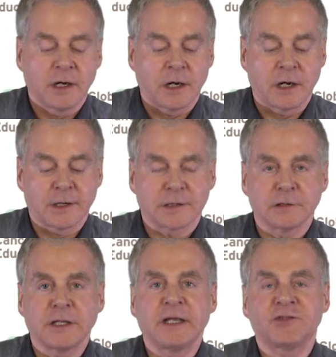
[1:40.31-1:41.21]
uh,
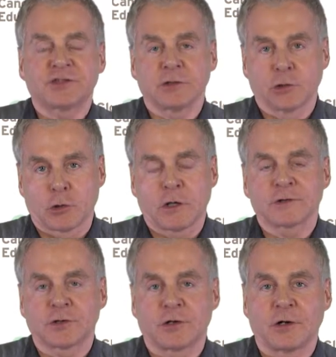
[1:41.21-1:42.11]
leads to
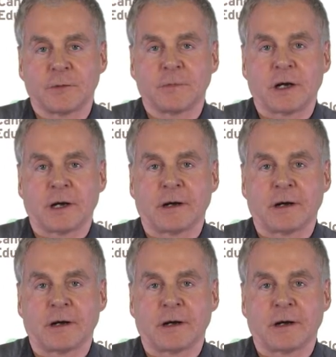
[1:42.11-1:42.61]
long-term